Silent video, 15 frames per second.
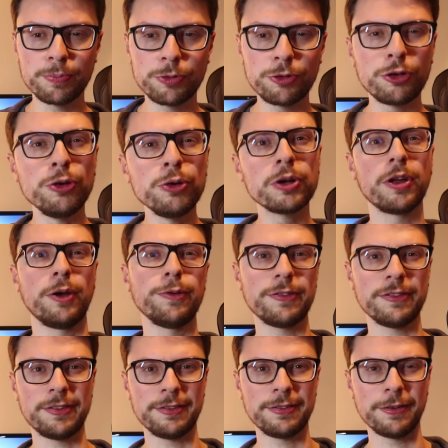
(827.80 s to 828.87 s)
too close
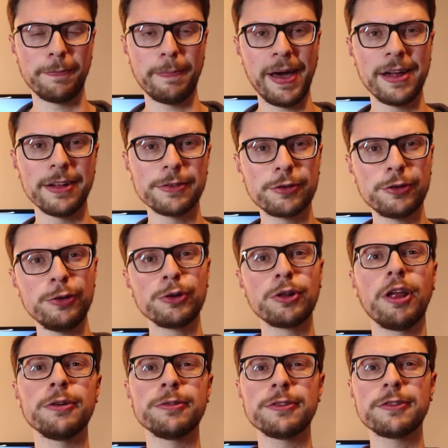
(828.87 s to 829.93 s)
to Sisters of Battle, too
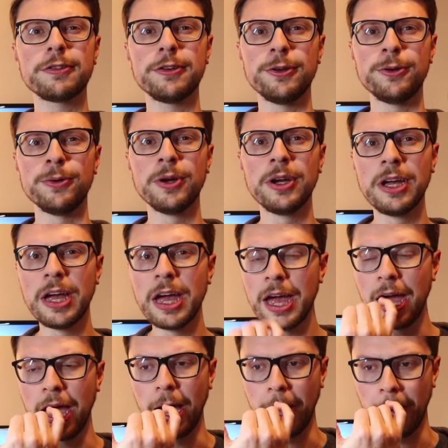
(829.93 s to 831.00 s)
close to
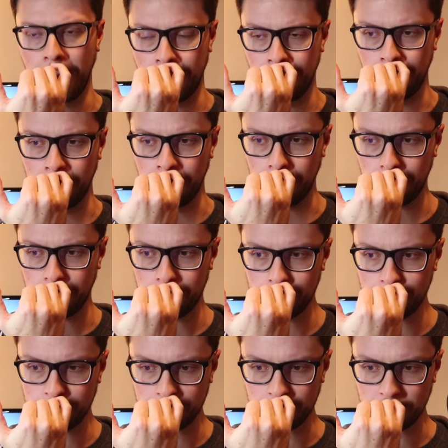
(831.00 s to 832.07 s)
the
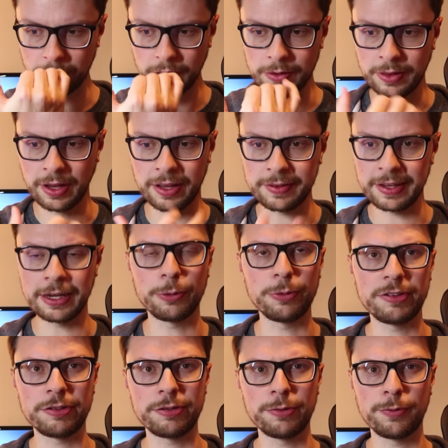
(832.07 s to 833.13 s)

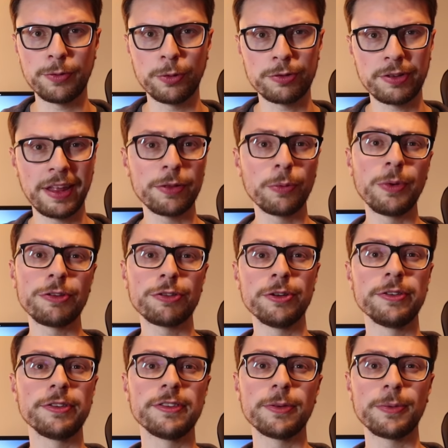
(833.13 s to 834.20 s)
Inquisition forces, like the witch
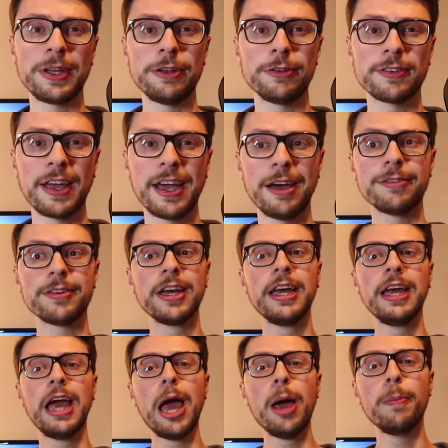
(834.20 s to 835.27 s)
hunters that we used to have.
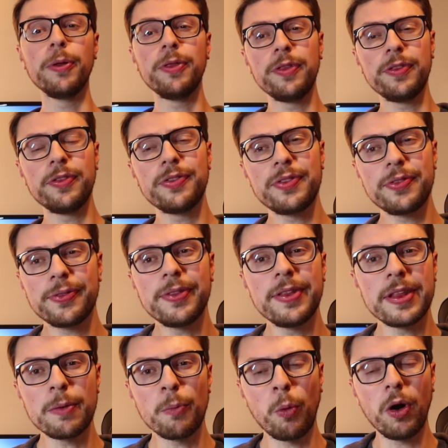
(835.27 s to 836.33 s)
But
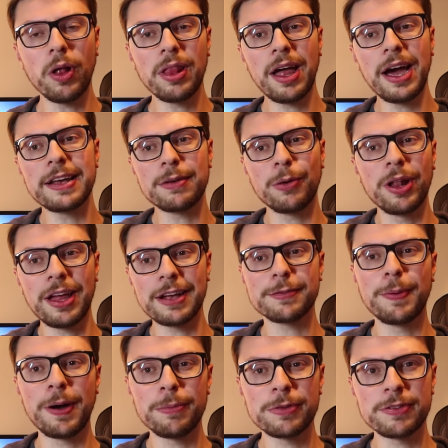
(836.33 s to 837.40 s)
what I liked
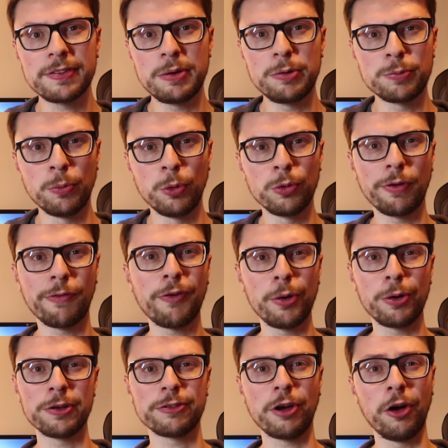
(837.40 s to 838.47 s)
about them was that it was more the
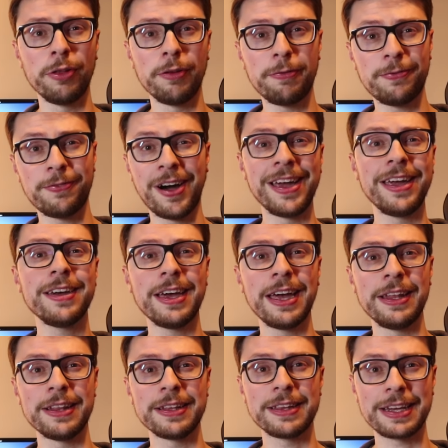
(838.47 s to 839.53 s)
focus on the fire
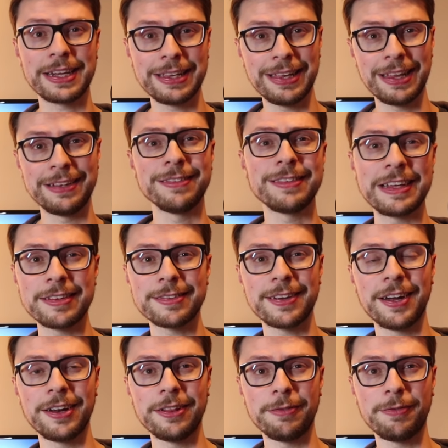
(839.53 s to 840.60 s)
and the cleansing
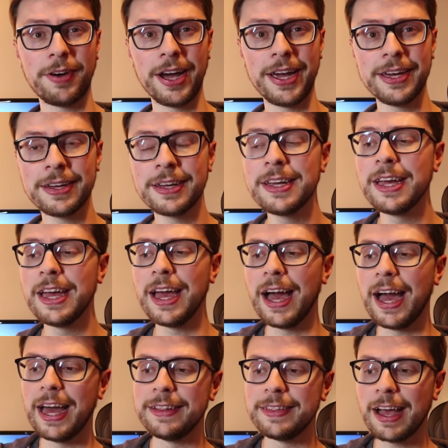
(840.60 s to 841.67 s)
side of the fire.
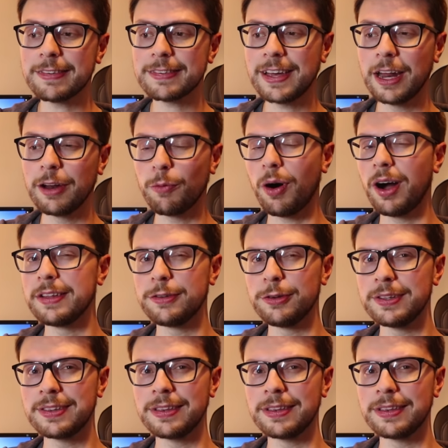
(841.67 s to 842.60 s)
And that's kind of what I do